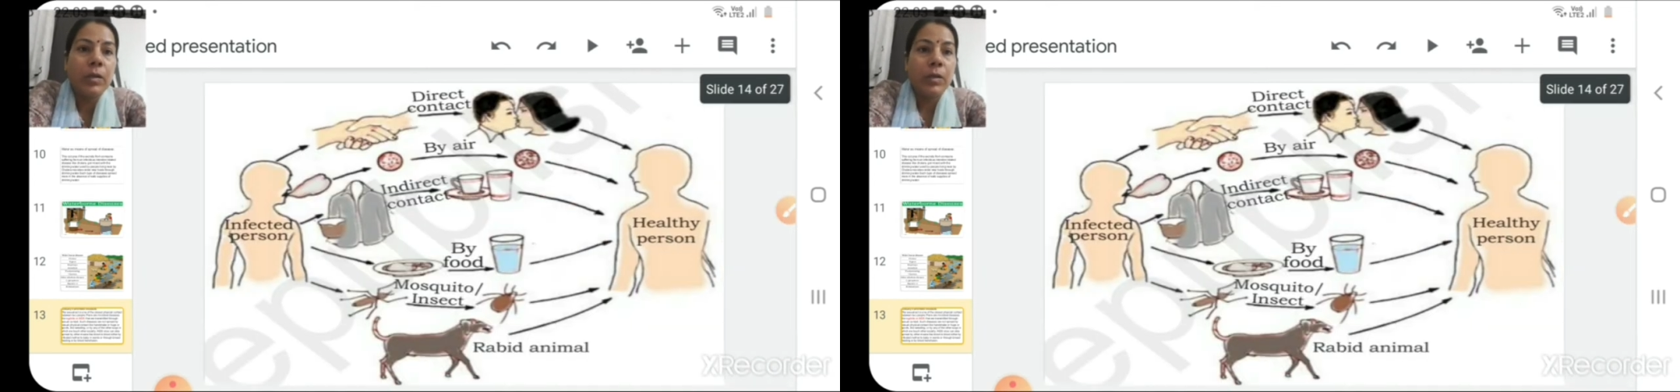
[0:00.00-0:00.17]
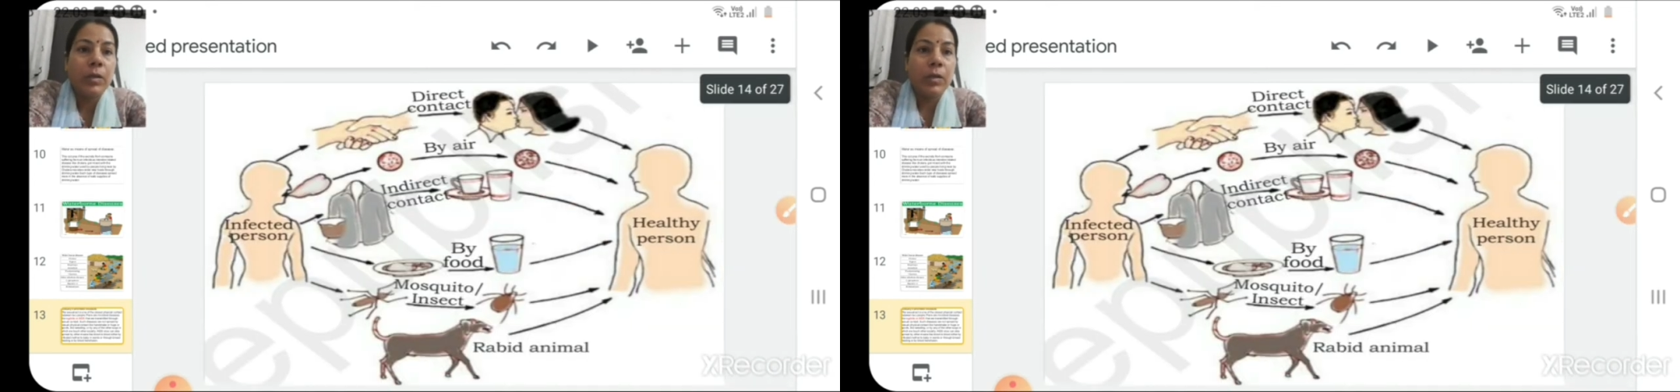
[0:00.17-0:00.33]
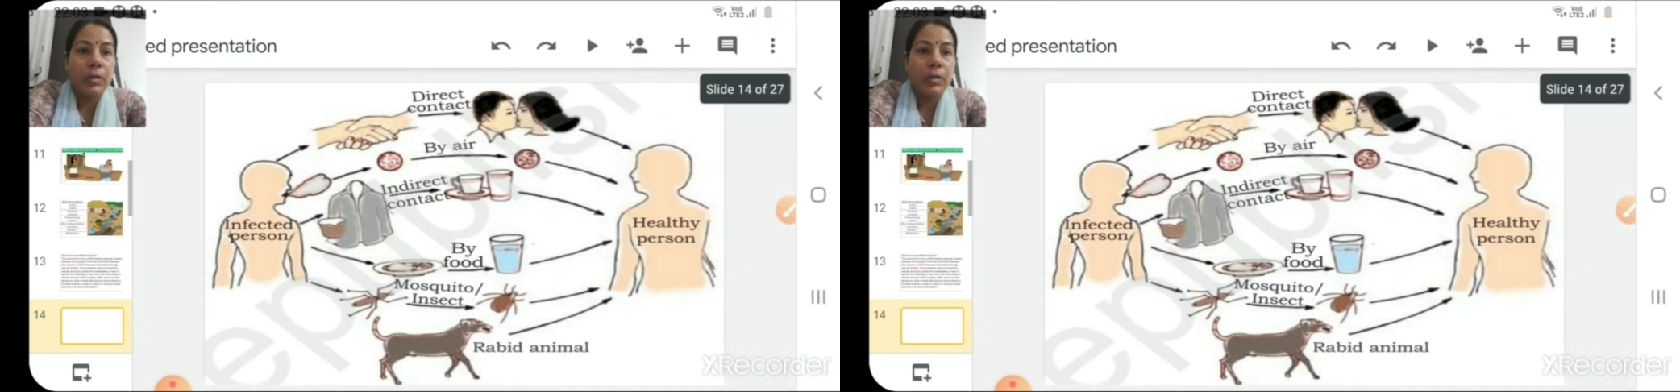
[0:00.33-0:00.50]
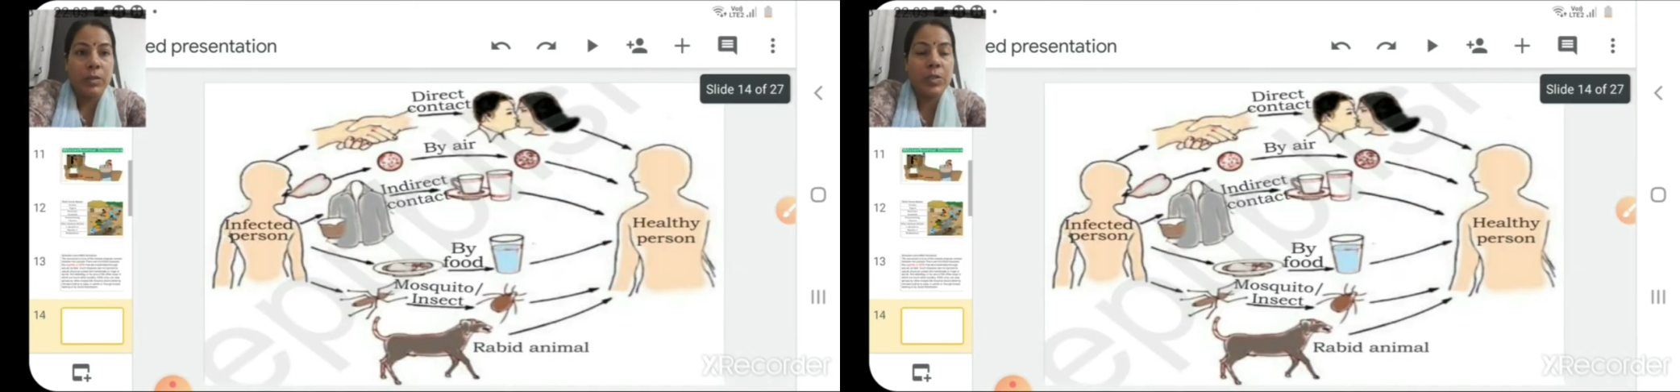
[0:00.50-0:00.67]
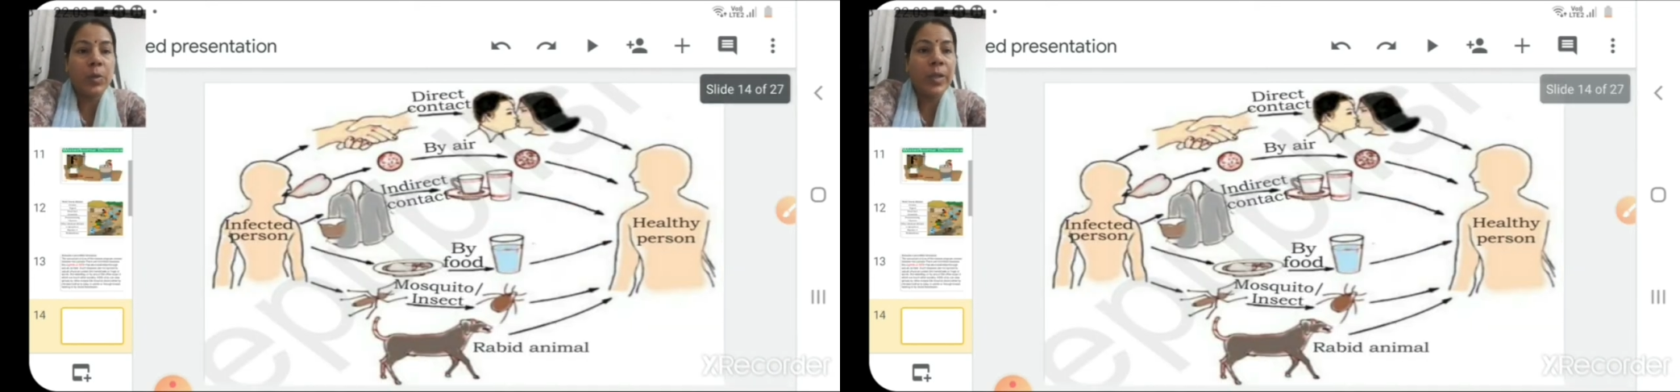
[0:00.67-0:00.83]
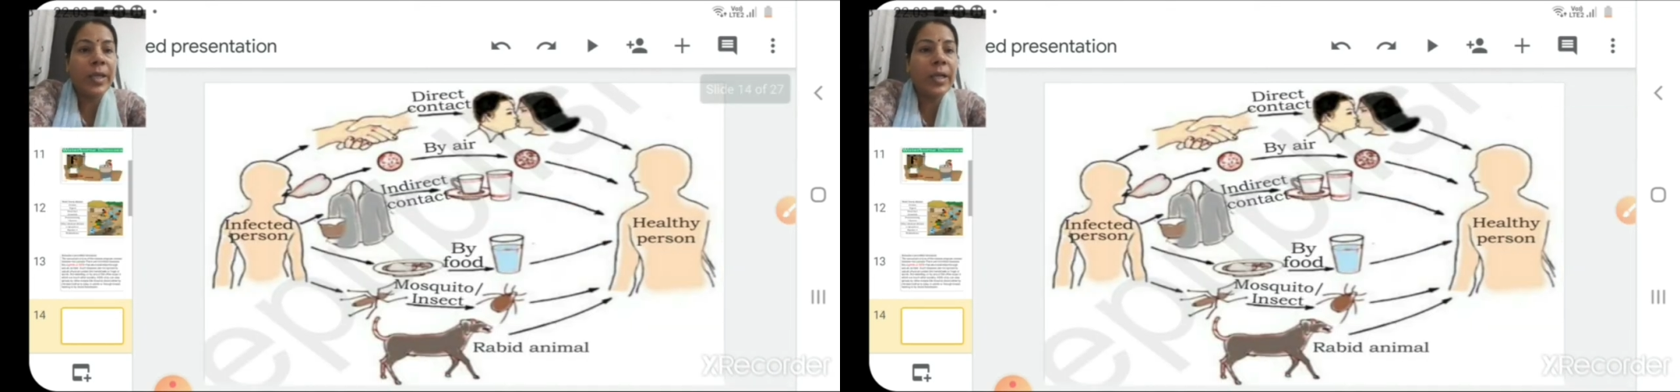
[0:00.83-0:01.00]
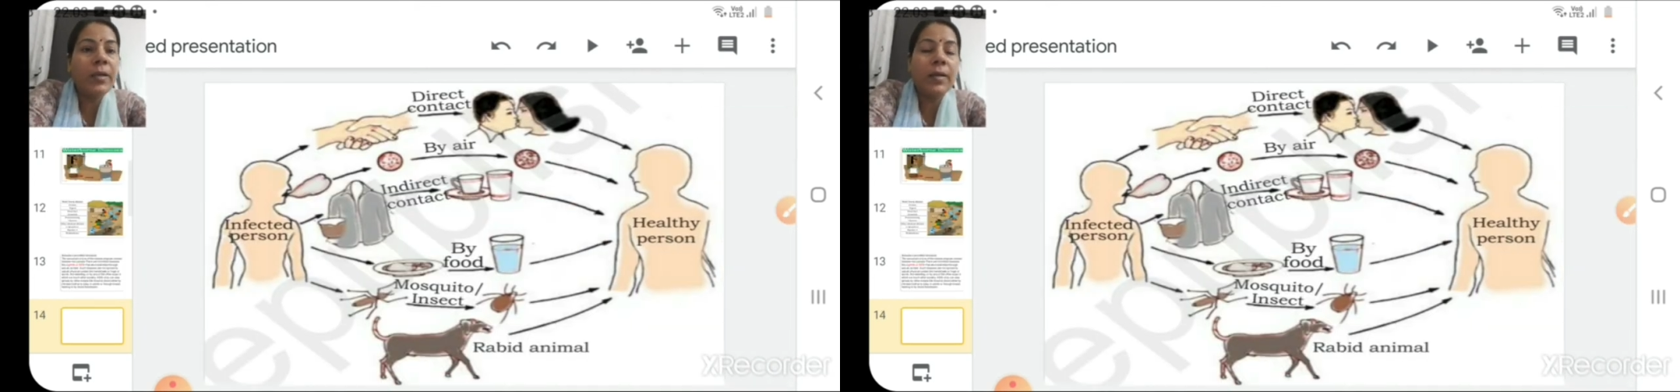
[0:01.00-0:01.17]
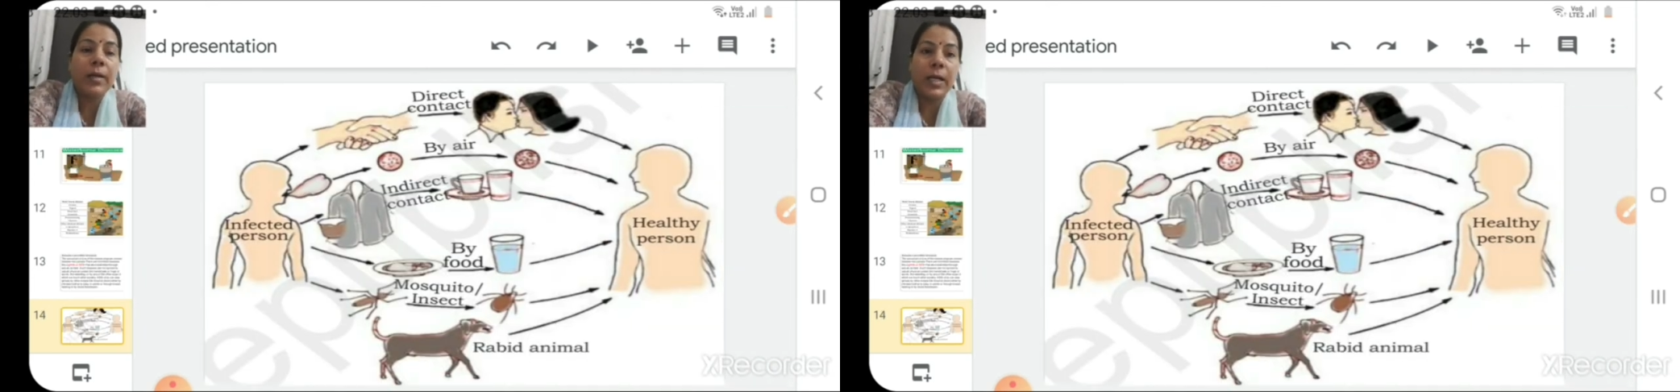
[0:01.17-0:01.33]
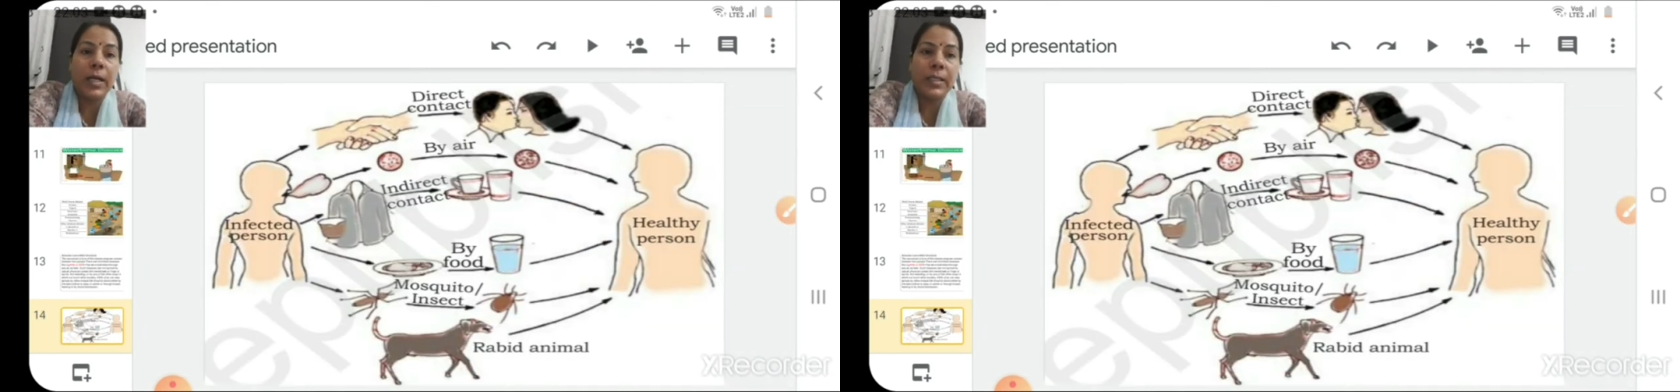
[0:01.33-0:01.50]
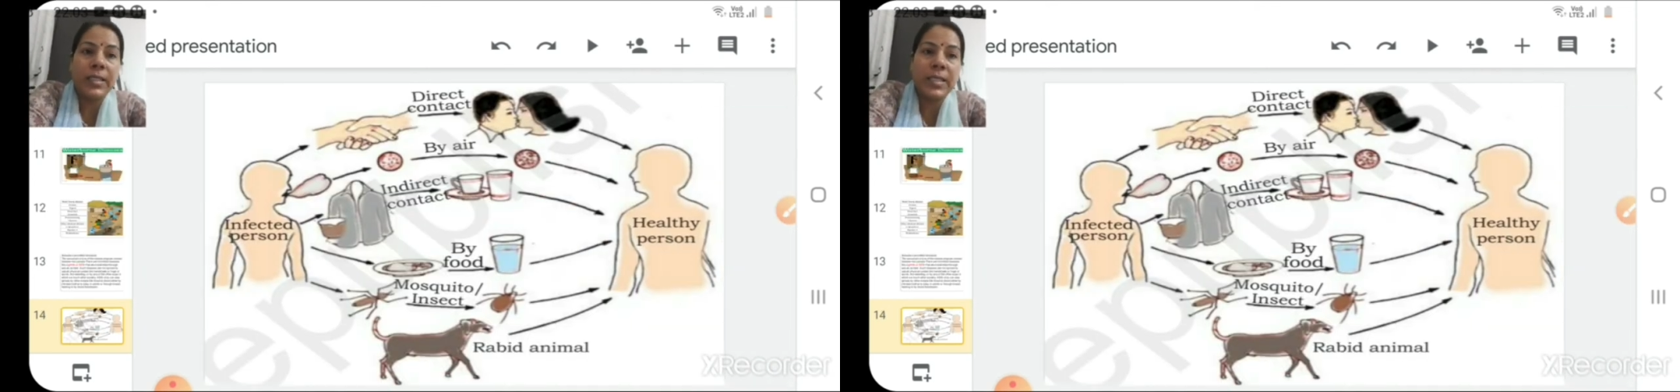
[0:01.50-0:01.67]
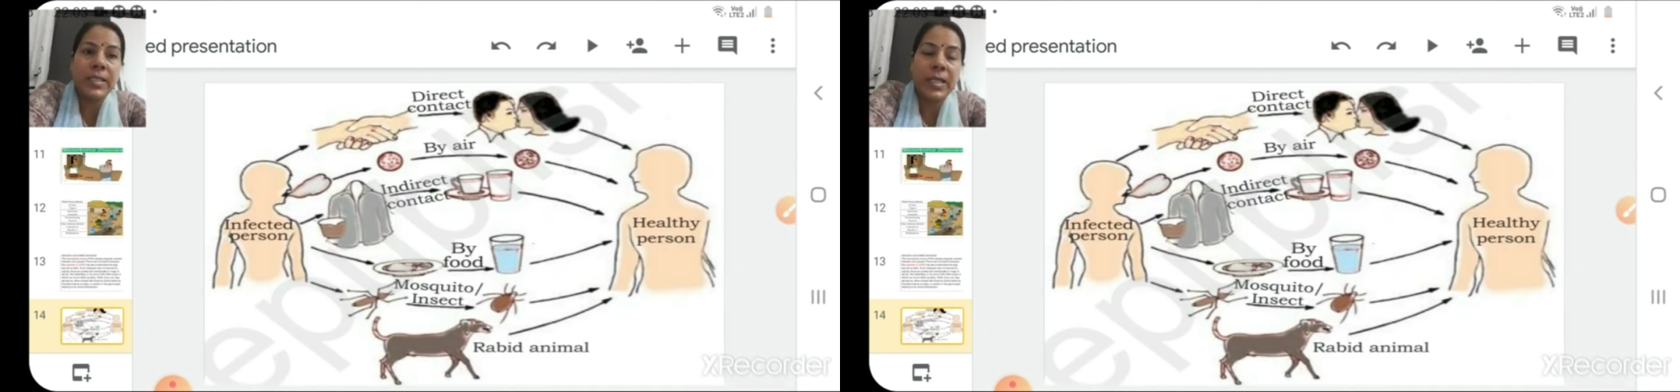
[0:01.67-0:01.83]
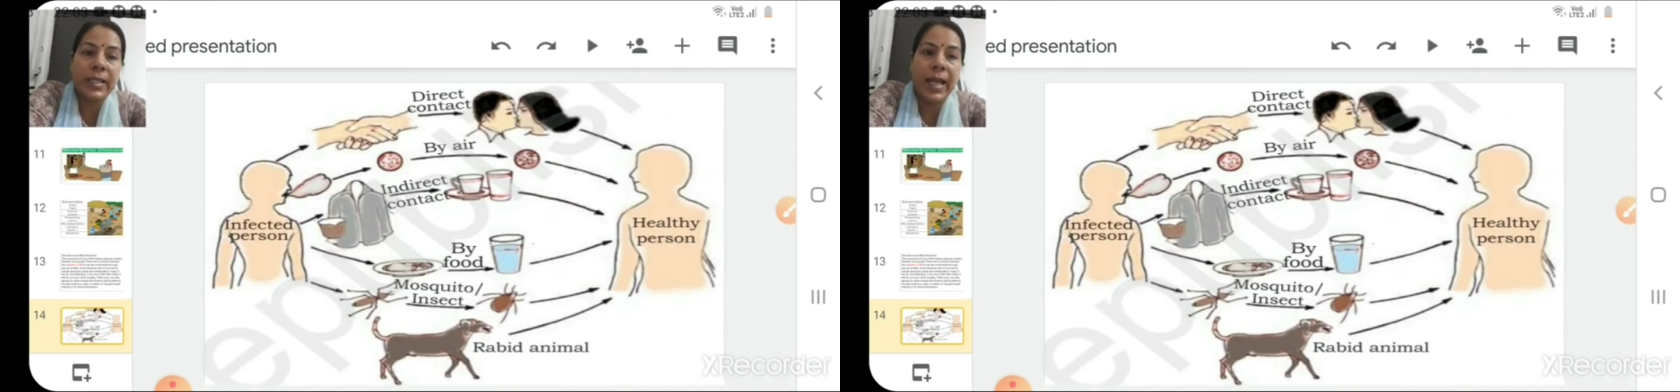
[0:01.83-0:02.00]
So here this
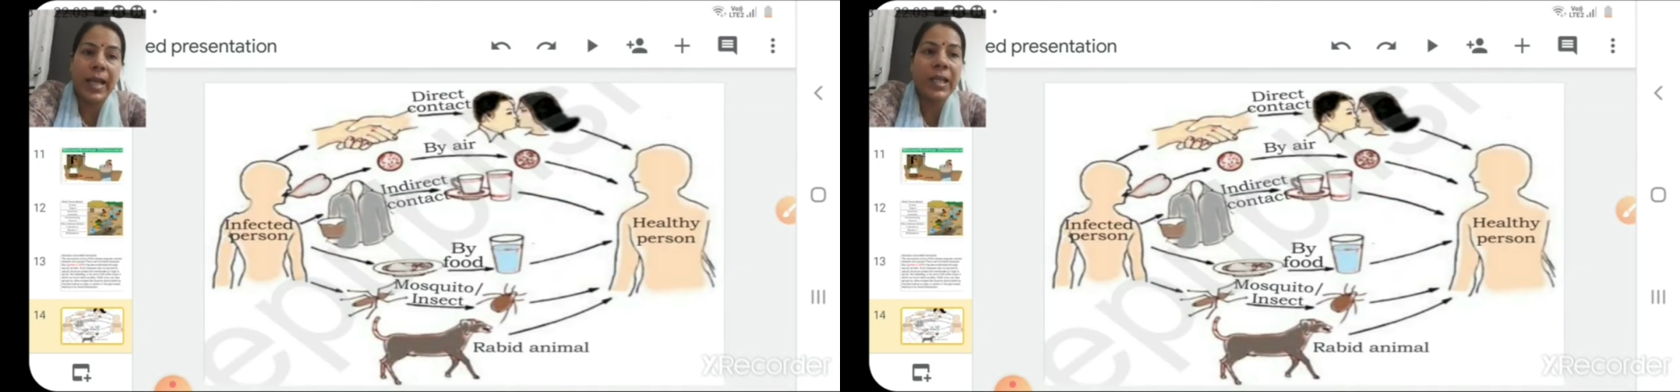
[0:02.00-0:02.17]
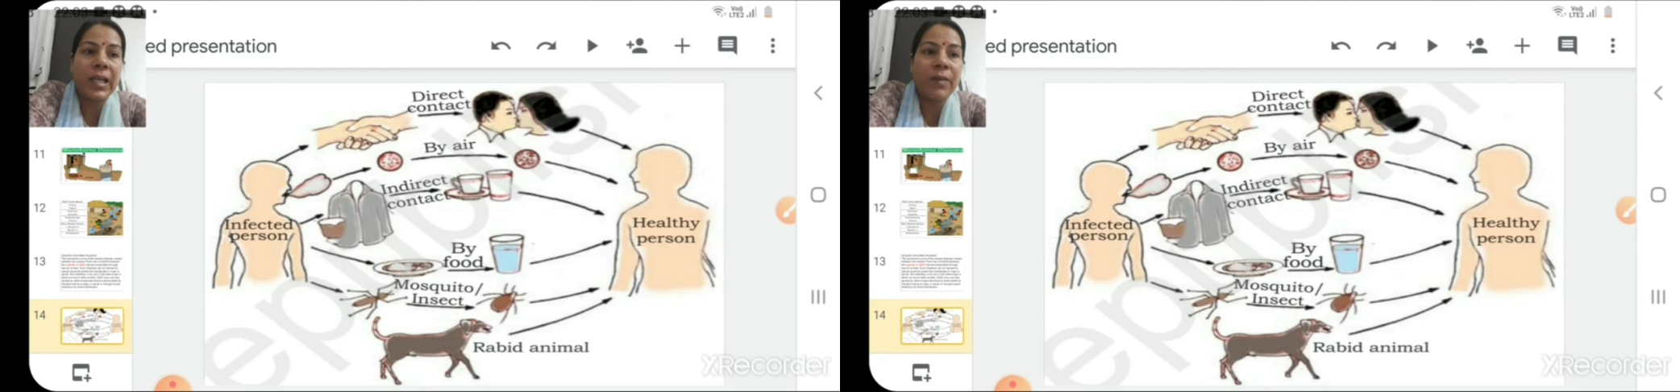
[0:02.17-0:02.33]
is a diagram